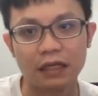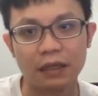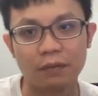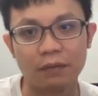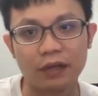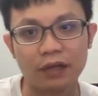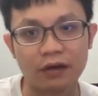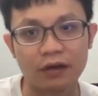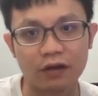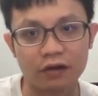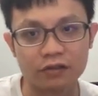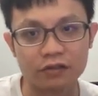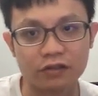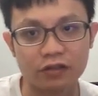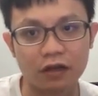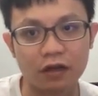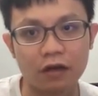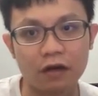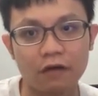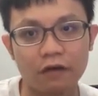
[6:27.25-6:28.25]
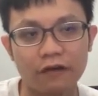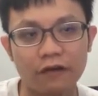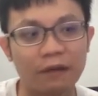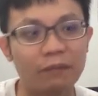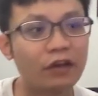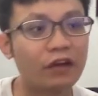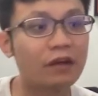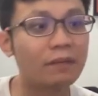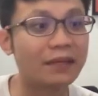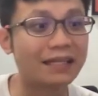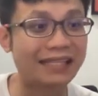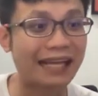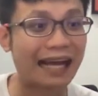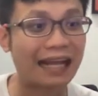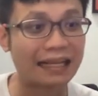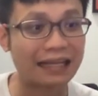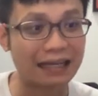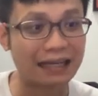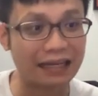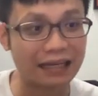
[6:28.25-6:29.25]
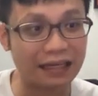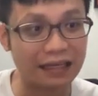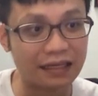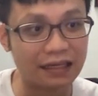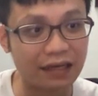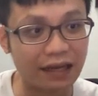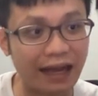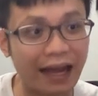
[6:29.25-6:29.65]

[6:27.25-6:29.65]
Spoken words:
because of ambiguous means unclear.